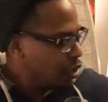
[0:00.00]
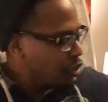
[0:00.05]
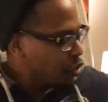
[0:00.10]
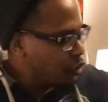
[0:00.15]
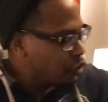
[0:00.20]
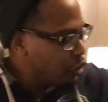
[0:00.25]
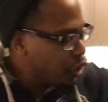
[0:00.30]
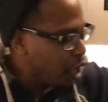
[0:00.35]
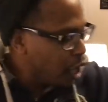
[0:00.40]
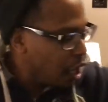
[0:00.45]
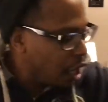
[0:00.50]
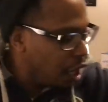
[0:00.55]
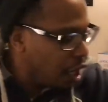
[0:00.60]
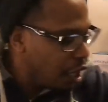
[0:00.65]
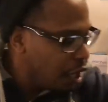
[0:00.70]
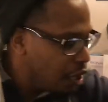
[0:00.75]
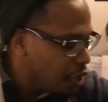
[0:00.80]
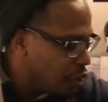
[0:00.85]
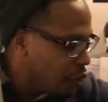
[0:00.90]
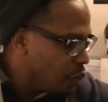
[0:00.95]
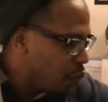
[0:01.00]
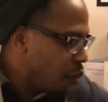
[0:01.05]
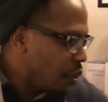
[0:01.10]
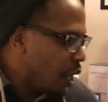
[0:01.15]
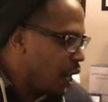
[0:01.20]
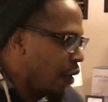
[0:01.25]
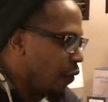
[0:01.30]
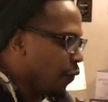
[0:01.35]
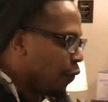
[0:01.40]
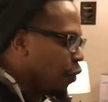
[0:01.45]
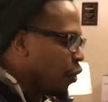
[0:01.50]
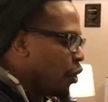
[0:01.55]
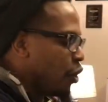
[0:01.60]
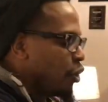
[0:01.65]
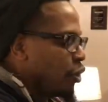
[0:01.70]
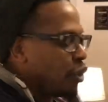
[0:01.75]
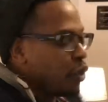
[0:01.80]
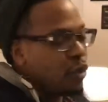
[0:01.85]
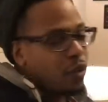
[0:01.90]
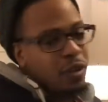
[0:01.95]
So, without
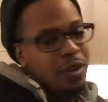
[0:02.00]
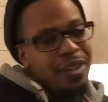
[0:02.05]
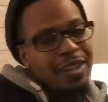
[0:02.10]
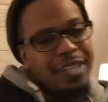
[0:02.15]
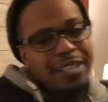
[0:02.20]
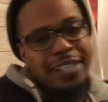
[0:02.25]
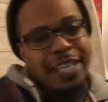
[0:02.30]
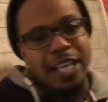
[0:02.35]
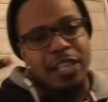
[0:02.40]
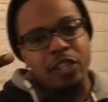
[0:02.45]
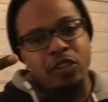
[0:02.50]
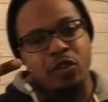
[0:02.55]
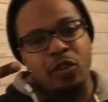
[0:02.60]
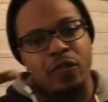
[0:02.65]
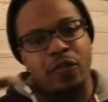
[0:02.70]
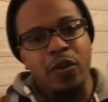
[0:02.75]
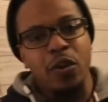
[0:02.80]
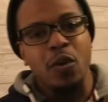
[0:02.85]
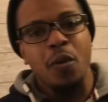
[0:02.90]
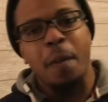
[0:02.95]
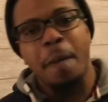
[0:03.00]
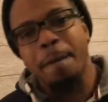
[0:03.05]
further ado, let's get into the review.